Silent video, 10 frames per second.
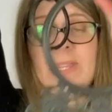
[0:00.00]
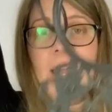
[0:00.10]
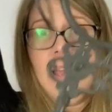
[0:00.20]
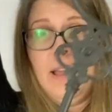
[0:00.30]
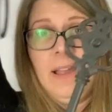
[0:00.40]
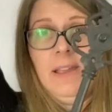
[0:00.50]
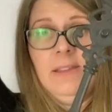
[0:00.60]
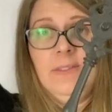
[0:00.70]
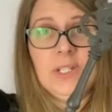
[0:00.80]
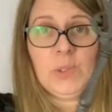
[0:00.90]
the heck
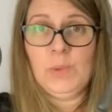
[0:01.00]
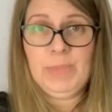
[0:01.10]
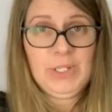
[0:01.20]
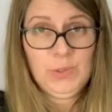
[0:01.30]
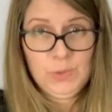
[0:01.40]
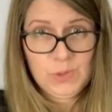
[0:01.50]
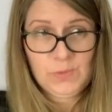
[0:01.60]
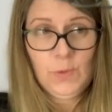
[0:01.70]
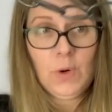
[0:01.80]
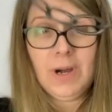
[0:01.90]
this would be used
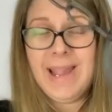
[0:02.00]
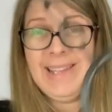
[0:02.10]
for. I